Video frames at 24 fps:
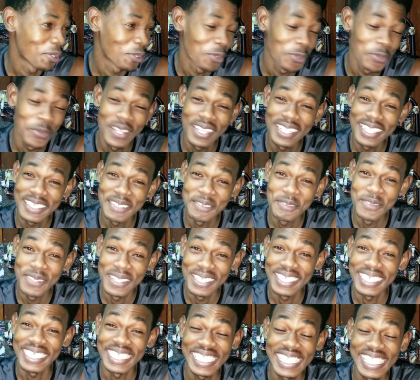When your
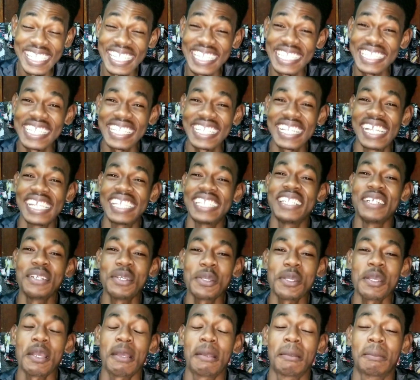vehicle tinted like
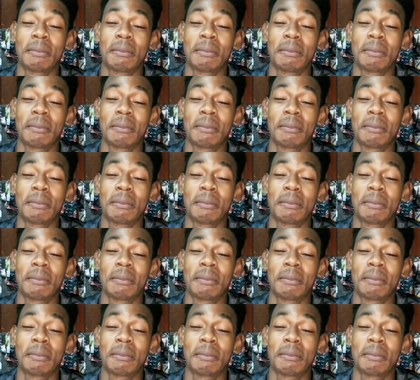that,